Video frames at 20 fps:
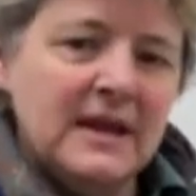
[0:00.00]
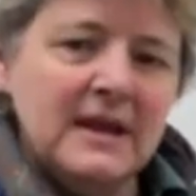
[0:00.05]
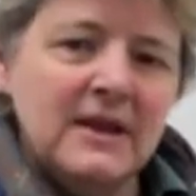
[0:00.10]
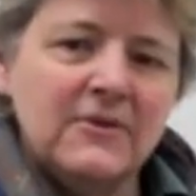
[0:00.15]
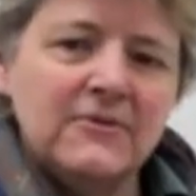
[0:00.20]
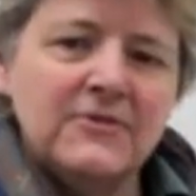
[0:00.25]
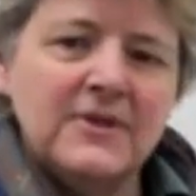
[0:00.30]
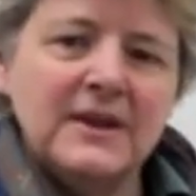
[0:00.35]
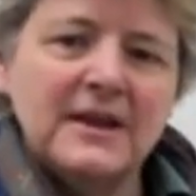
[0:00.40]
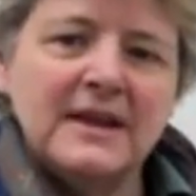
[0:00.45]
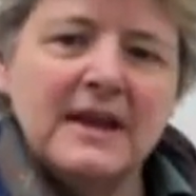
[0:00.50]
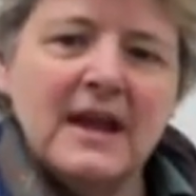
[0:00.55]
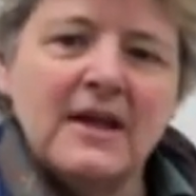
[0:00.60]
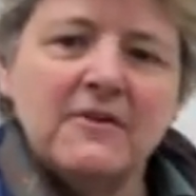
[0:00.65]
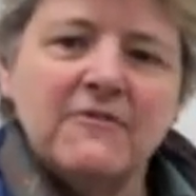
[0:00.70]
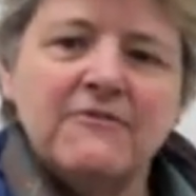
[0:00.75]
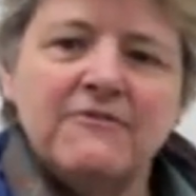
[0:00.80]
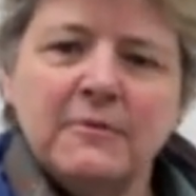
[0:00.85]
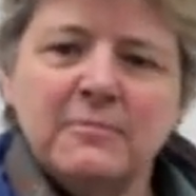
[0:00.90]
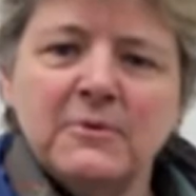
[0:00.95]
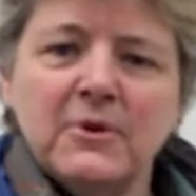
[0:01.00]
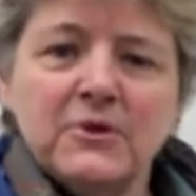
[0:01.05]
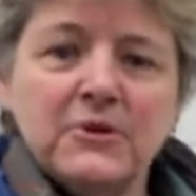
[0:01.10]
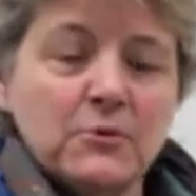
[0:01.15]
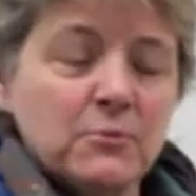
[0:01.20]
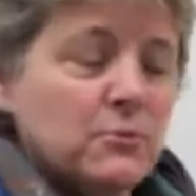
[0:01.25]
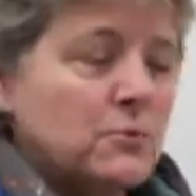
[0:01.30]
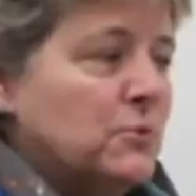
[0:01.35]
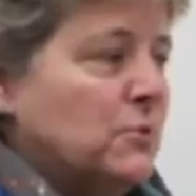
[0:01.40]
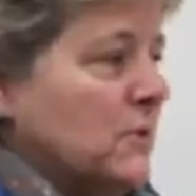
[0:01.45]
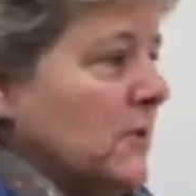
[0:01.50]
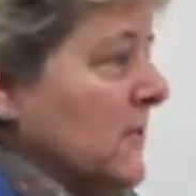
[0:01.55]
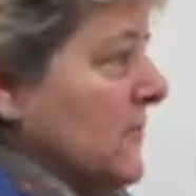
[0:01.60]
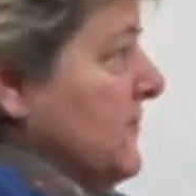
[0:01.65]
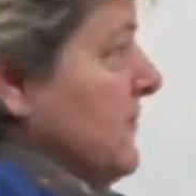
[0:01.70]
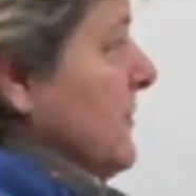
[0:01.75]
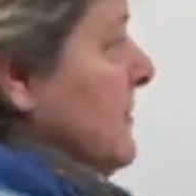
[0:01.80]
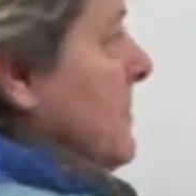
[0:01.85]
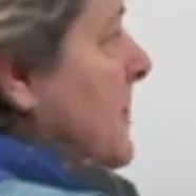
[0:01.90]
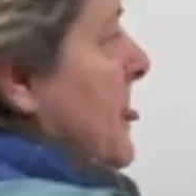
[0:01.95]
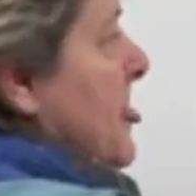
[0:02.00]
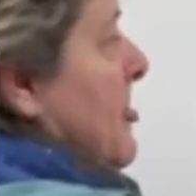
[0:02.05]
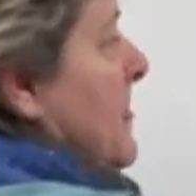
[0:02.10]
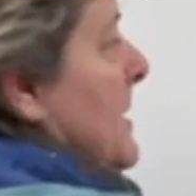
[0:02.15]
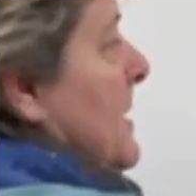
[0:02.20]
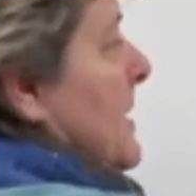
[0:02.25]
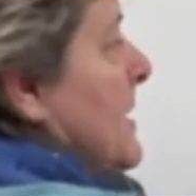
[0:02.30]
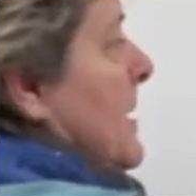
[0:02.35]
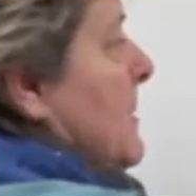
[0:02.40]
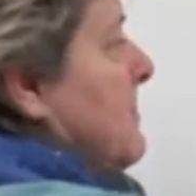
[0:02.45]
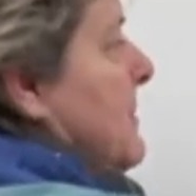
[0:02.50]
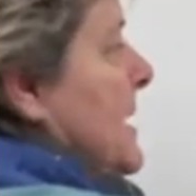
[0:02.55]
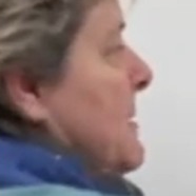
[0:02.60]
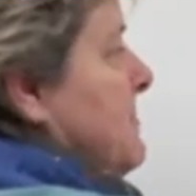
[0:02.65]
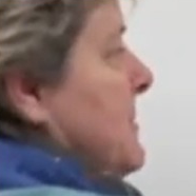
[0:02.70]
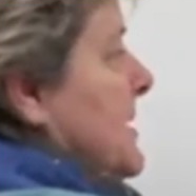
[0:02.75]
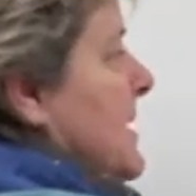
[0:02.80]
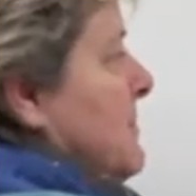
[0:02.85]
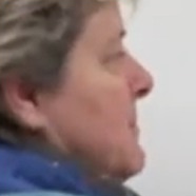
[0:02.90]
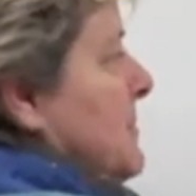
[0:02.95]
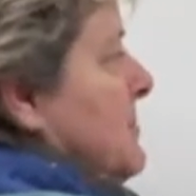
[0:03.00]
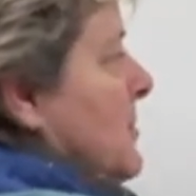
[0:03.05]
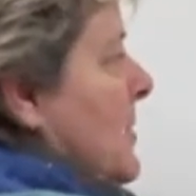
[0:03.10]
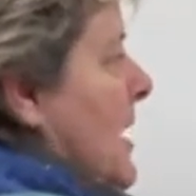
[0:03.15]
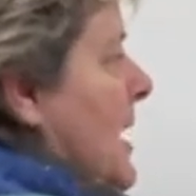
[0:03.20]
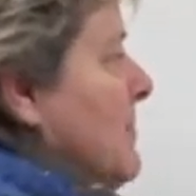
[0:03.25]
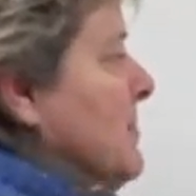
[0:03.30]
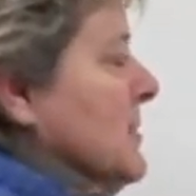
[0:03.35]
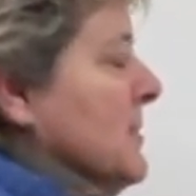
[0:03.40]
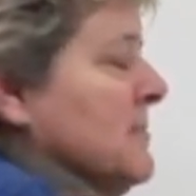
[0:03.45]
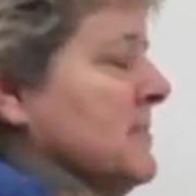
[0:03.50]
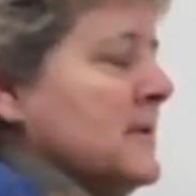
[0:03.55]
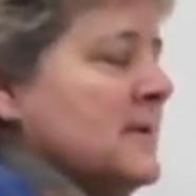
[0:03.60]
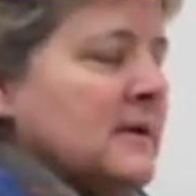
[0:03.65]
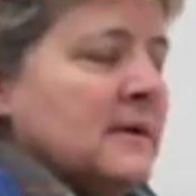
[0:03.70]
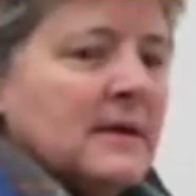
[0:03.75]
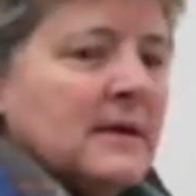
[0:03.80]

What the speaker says: is that again, familiar rules might become a problem.